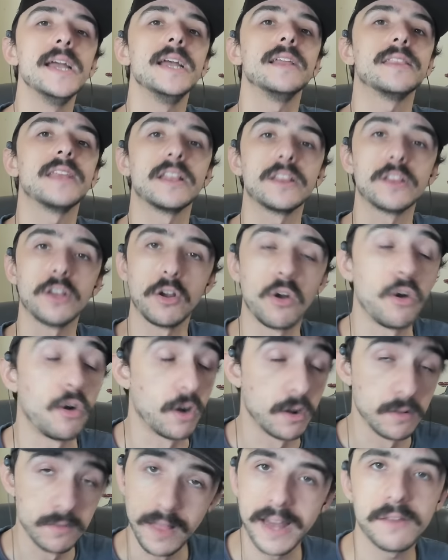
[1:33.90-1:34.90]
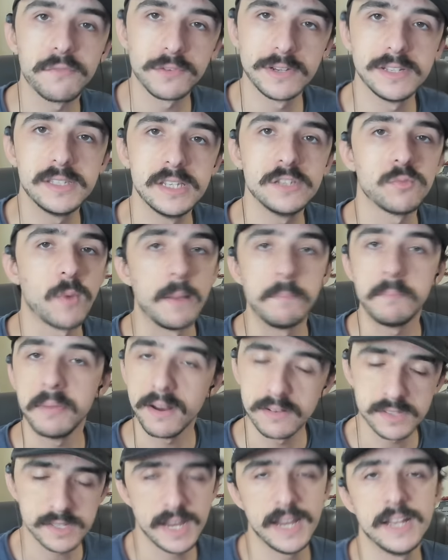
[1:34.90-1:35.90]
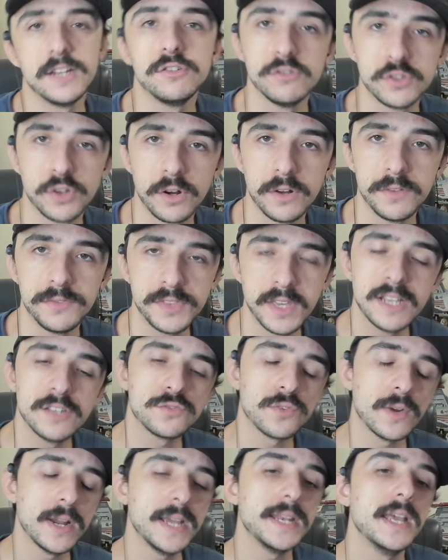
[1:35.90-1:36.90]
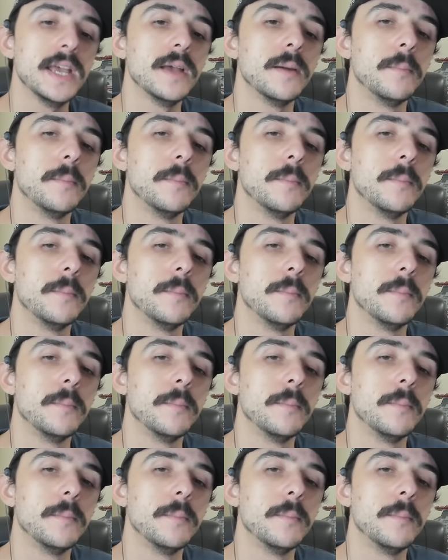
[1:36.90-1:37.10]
that there are a lot of reasons why parents can't do certain things, right?